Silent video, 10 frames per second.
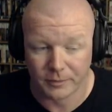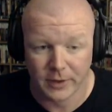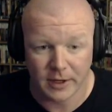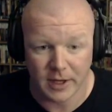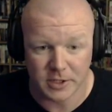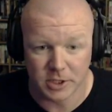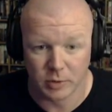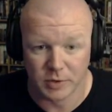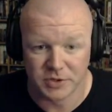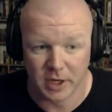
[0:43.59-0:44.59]
It takes you to
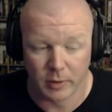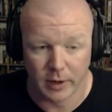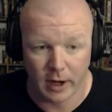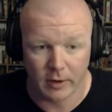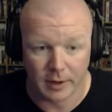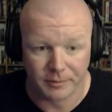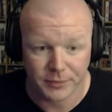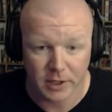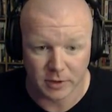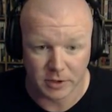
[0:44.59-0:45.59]
a secret area.
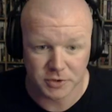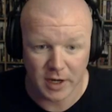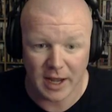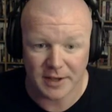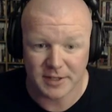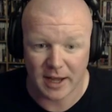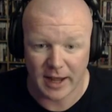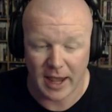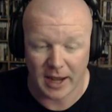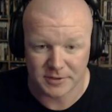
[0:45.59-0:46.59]
So I'm going to show you guys how
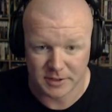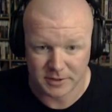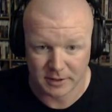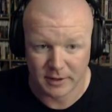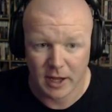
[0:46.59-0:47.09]
to access it.